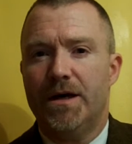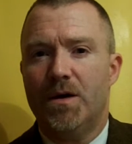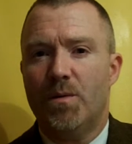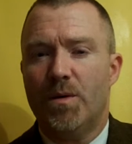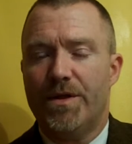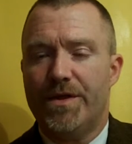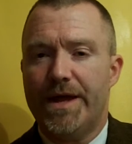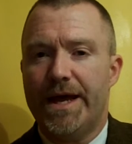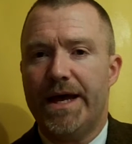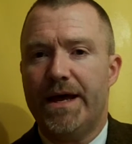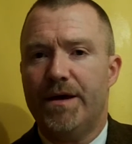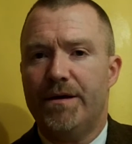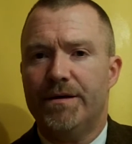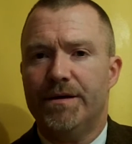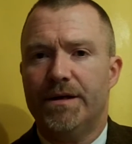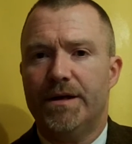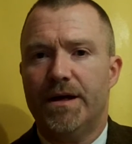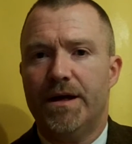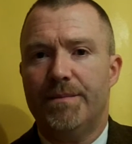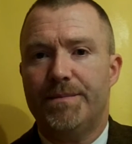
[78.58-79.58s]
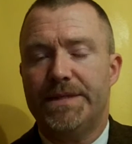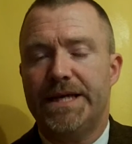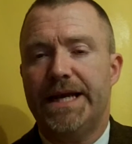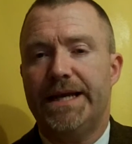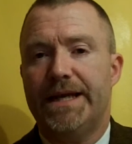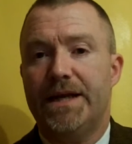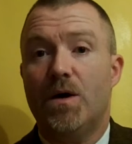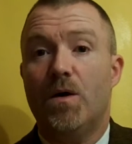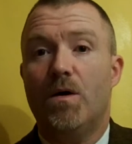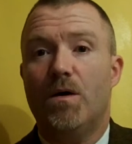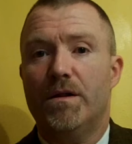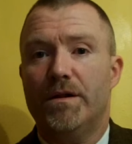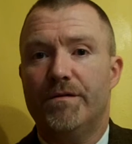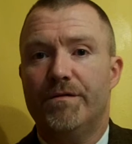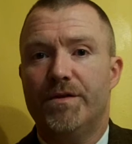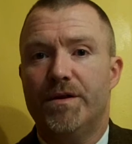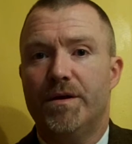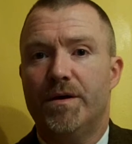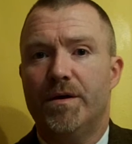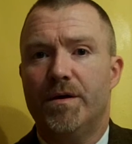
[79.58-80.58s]
without obtaining all
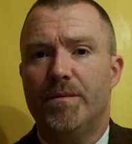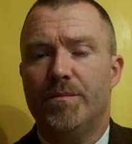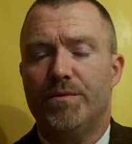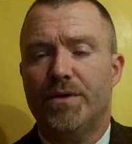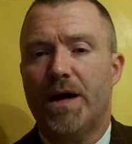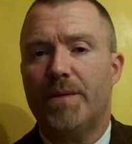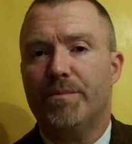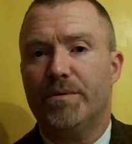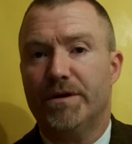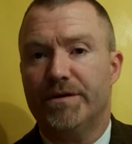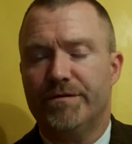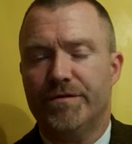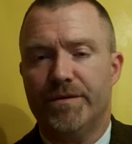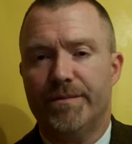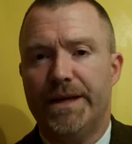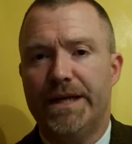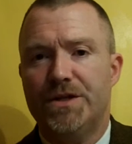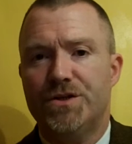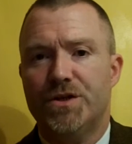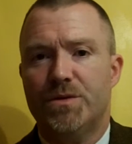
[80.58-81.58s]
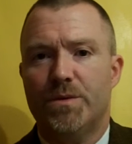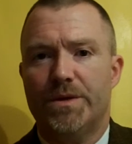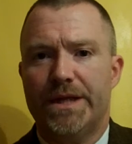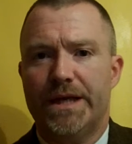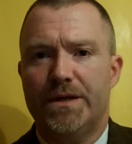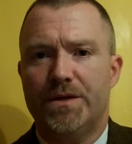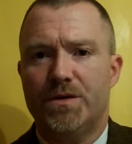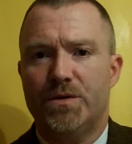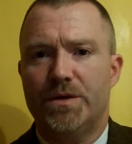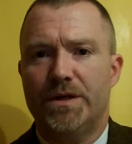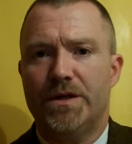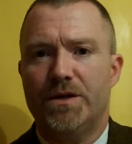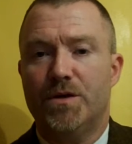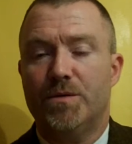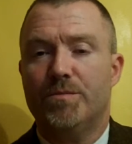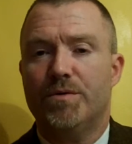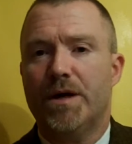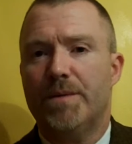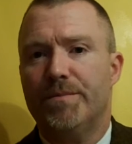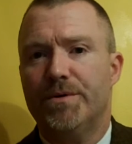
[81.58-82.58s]
of the proper information, without doing
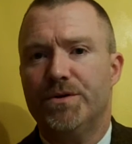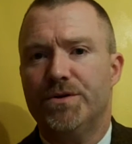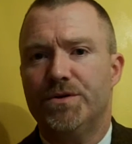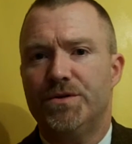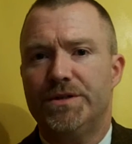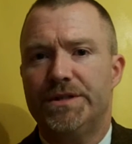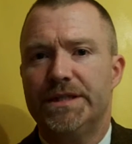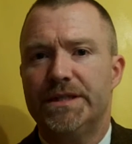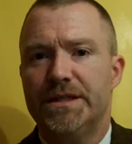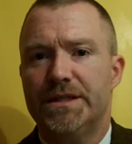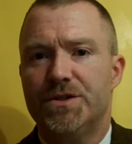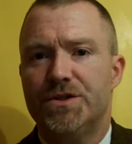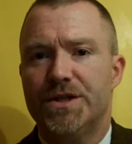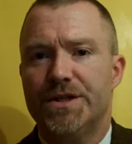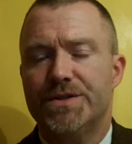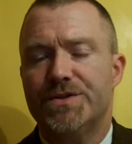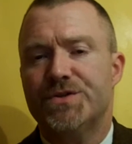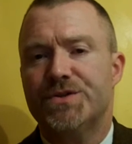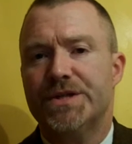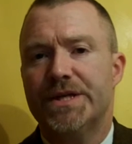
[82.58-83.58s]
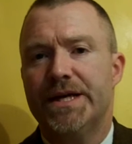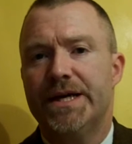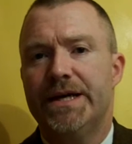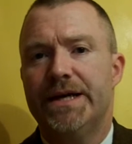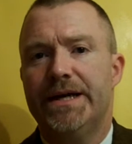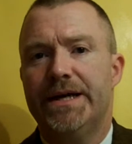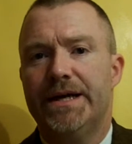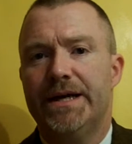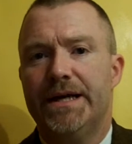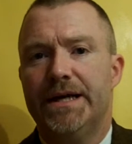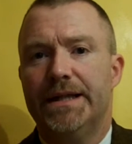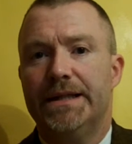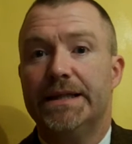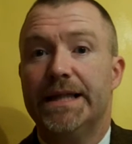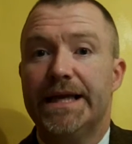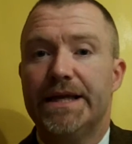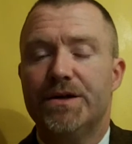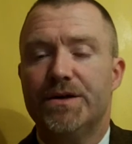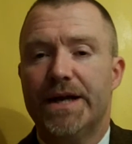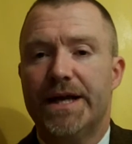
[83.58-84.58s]
your proper due diligence,
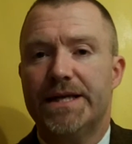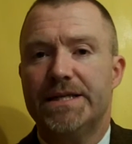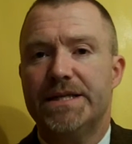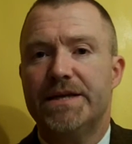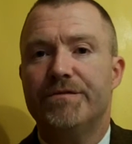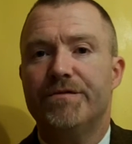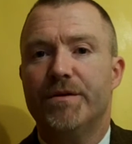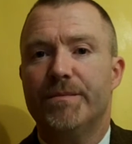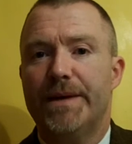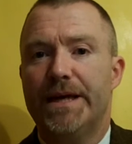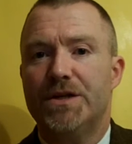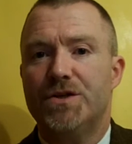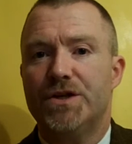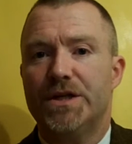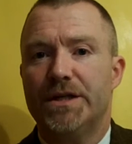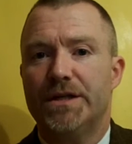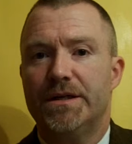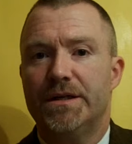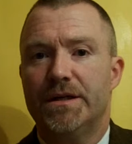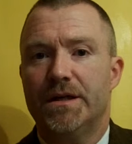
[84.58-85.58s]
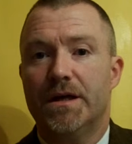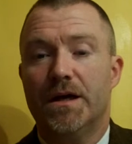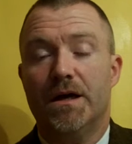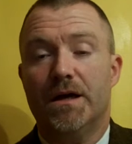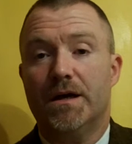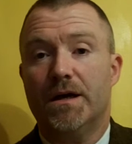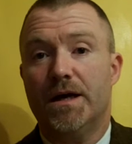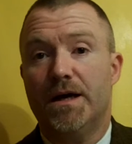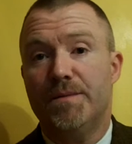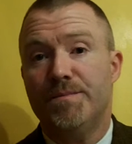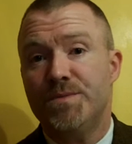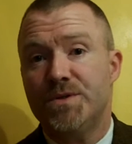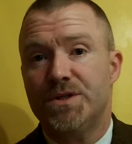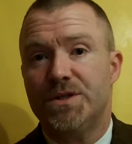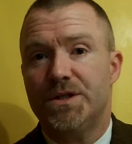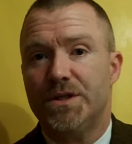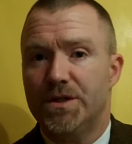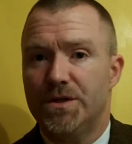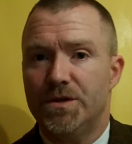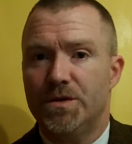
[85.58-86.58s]
later as information comes
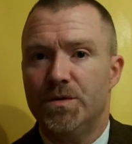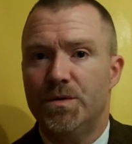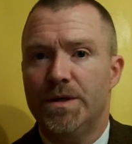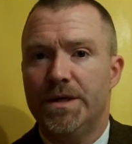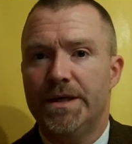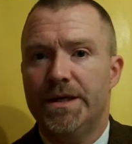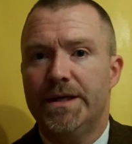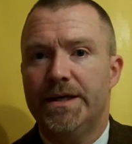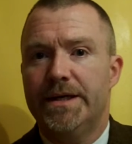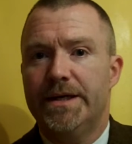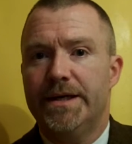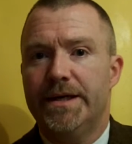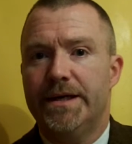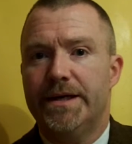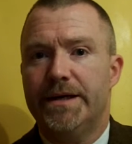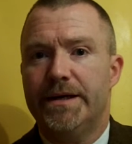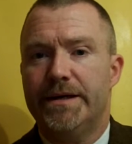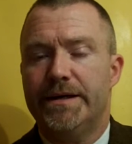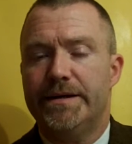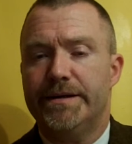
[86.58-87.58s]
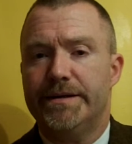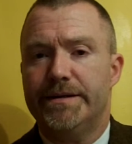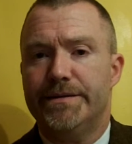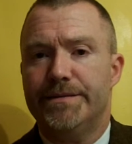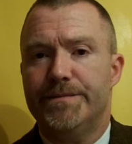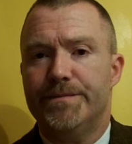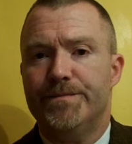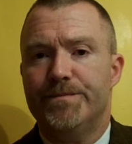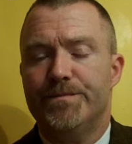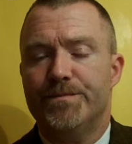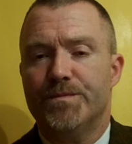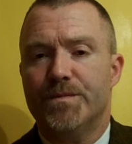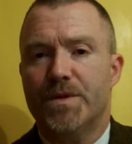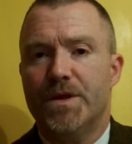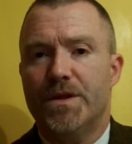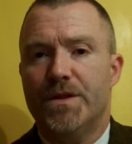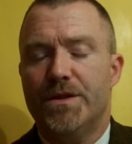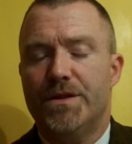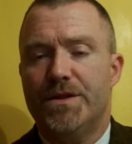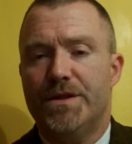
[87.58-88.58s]
to you,
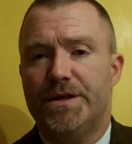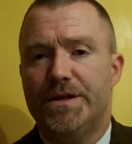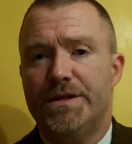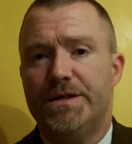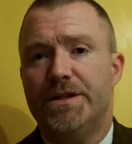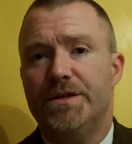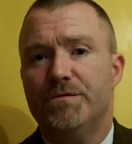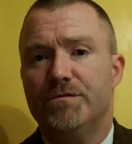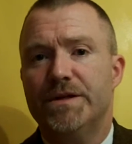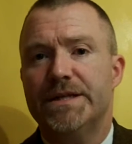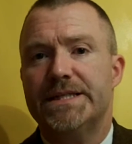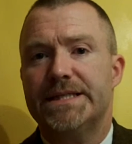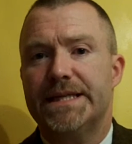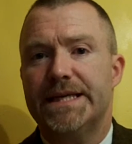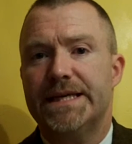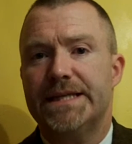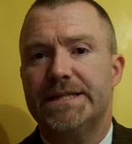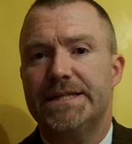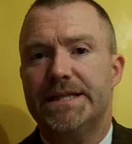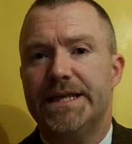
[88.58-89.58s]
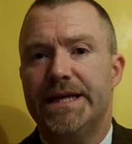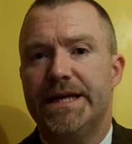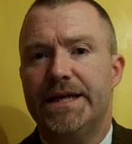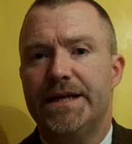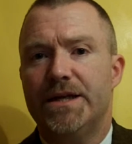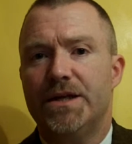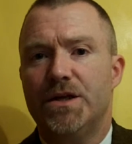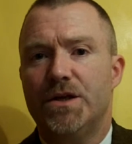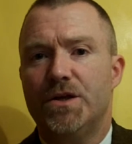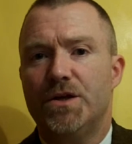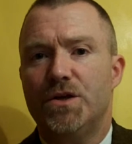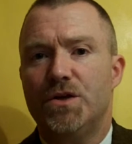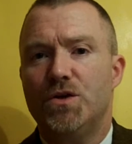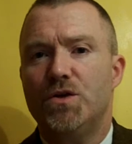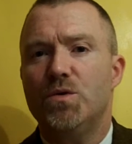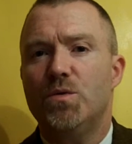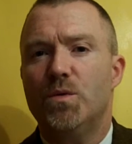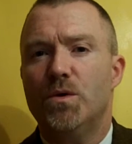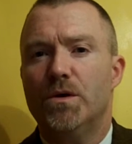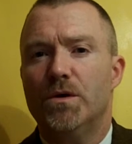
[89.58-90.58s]
the risk is that
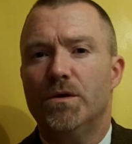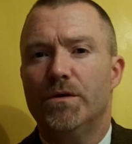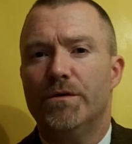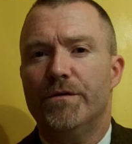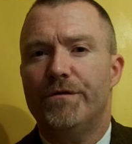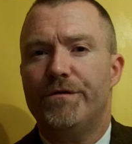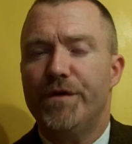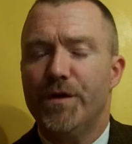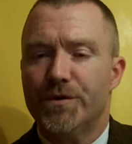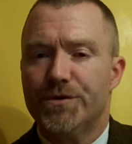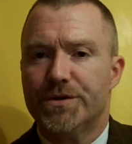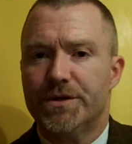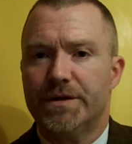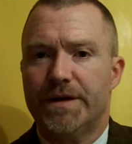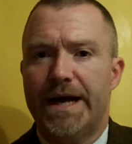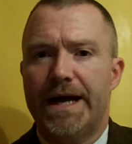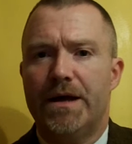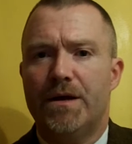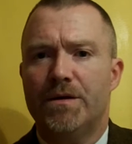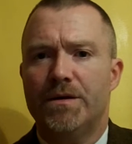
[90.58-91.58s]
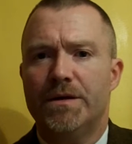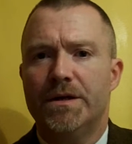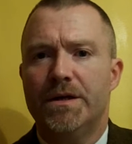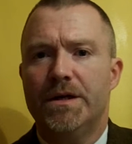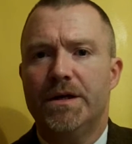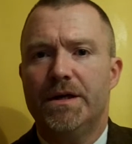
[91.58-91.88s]
you will filter out